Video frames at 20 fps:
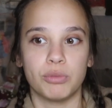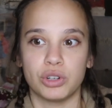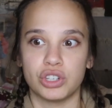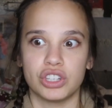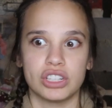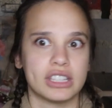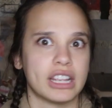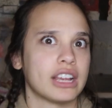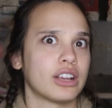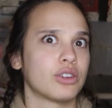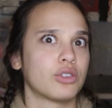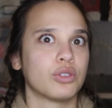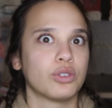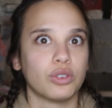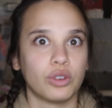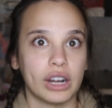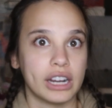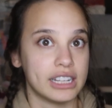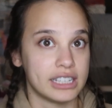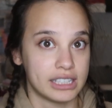which is like
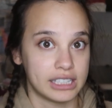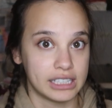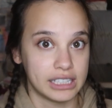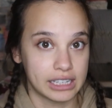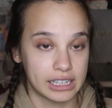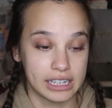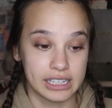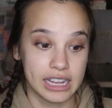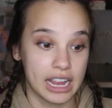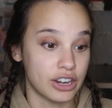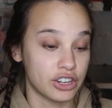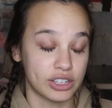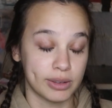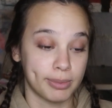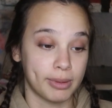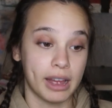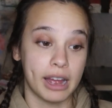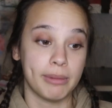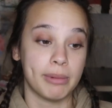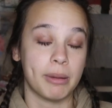crazy because I just
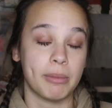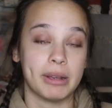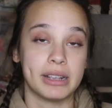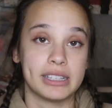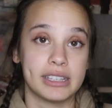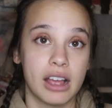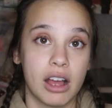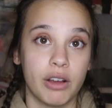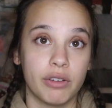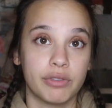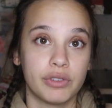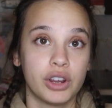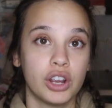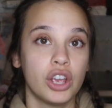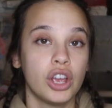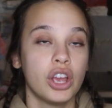applied by myself.